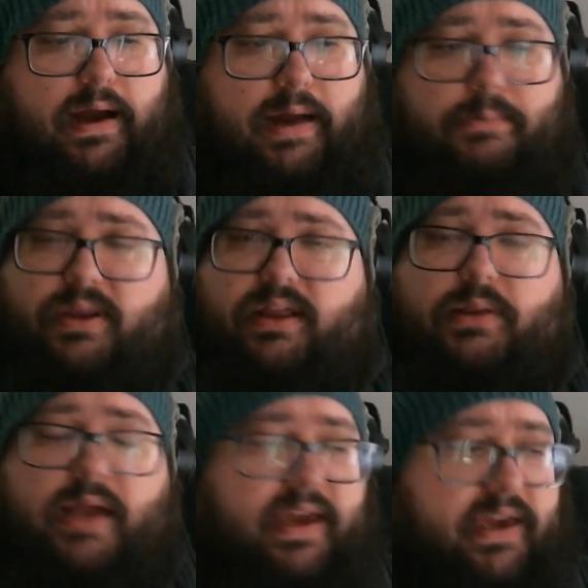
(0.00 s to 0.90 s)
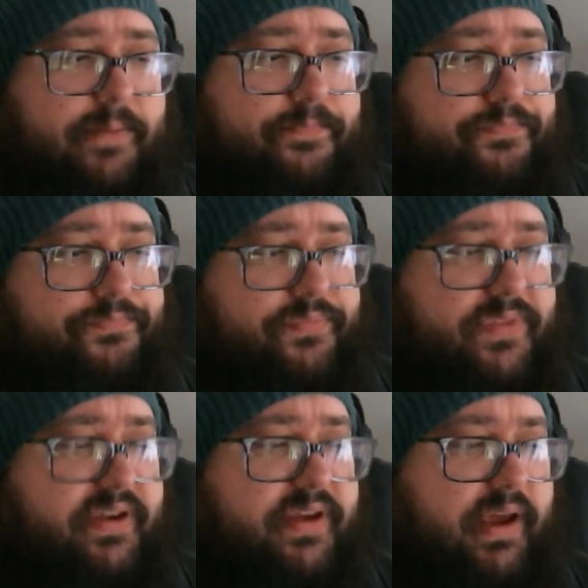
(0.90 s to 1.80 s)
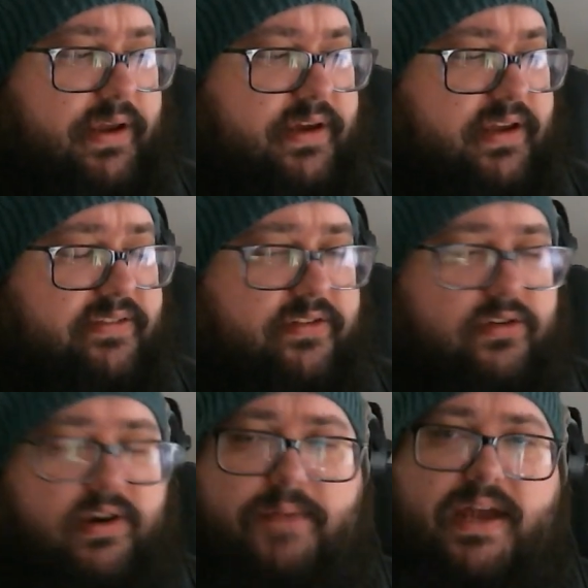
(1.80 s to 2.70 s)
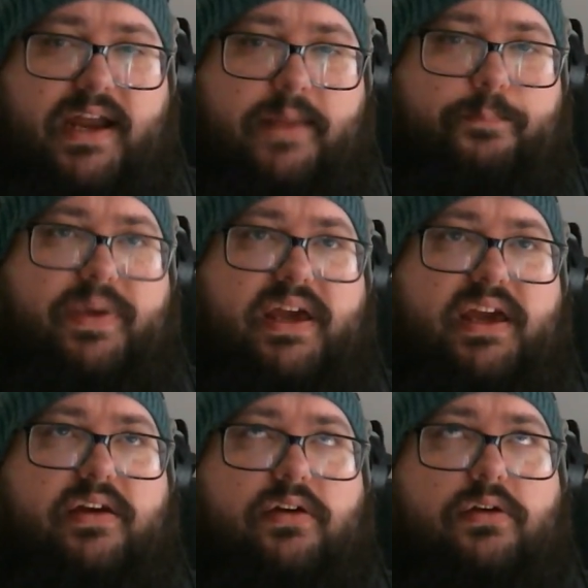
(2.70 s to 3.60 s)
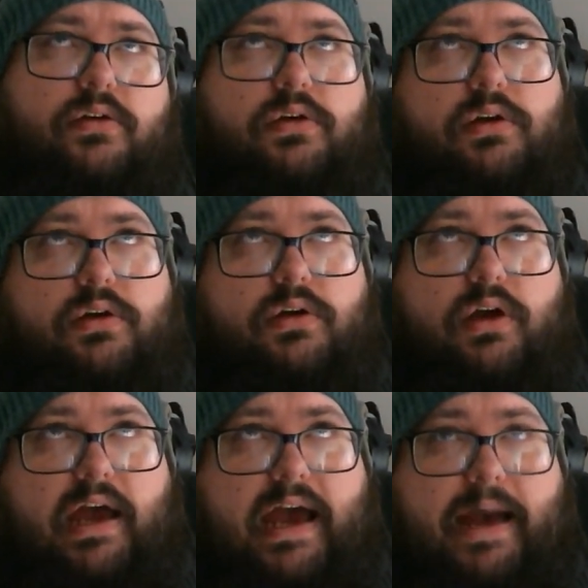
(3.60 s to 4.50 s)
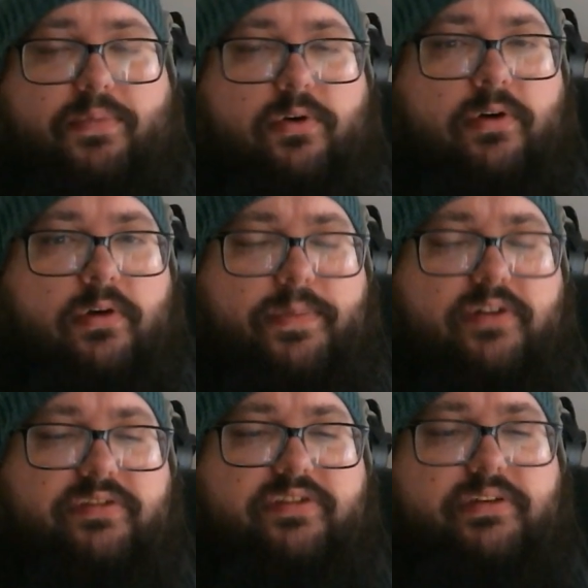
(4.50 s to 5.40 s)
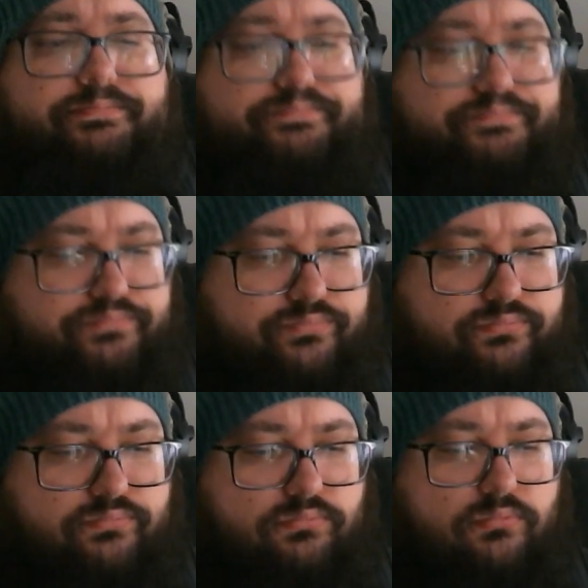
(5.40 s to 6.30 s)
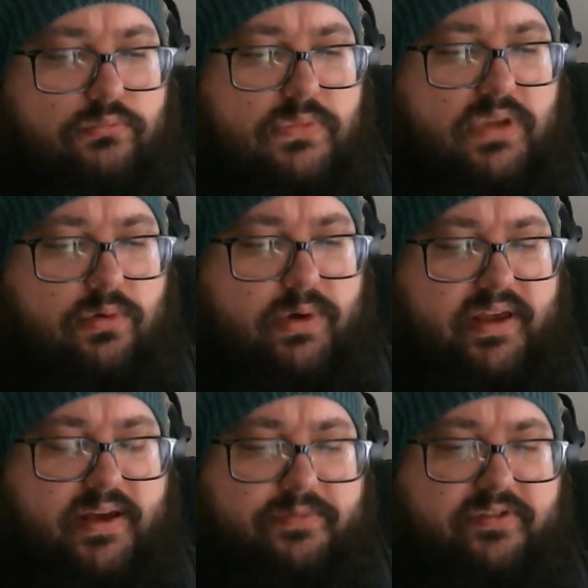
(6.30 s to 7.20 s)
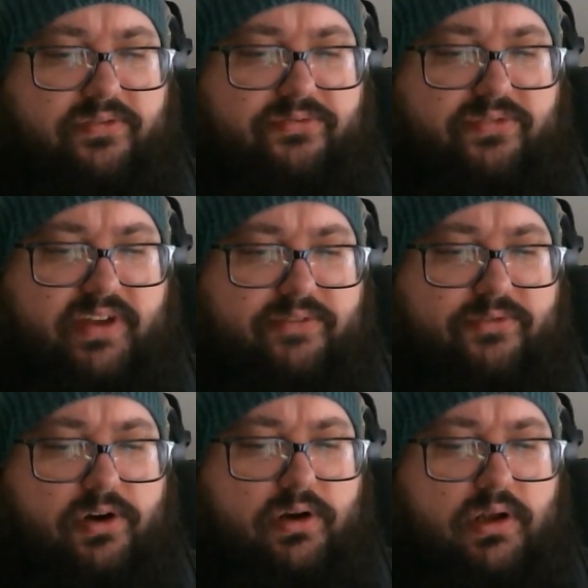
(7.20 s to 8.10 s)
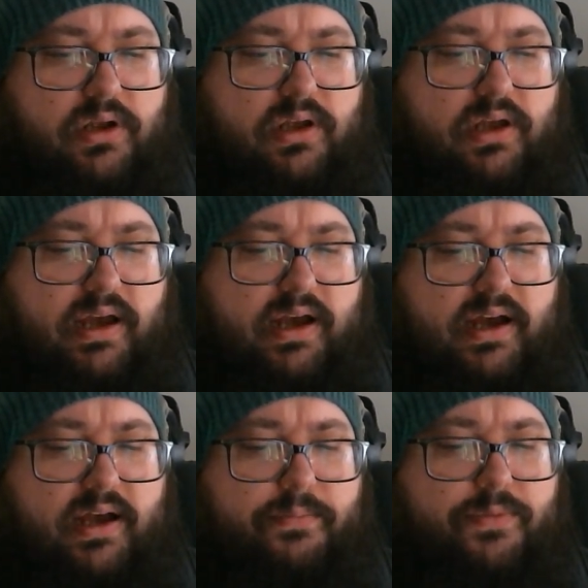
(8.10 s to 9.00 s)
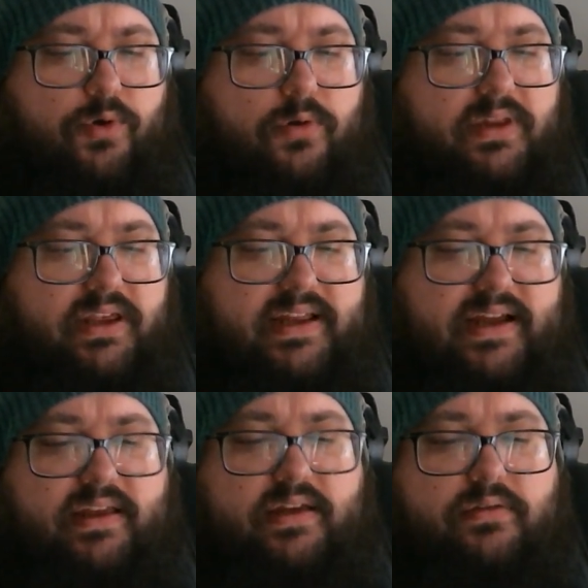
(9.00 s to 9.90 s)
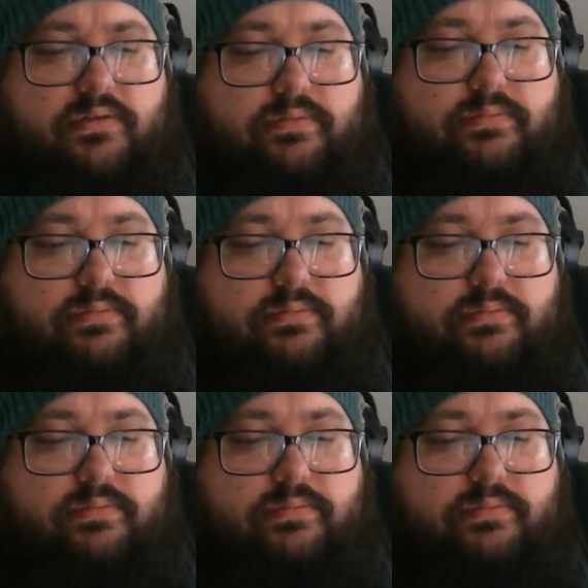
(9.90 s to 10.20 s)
I really like it considering I'm not a big apple person when it comes to flavor, uh, normally that uh,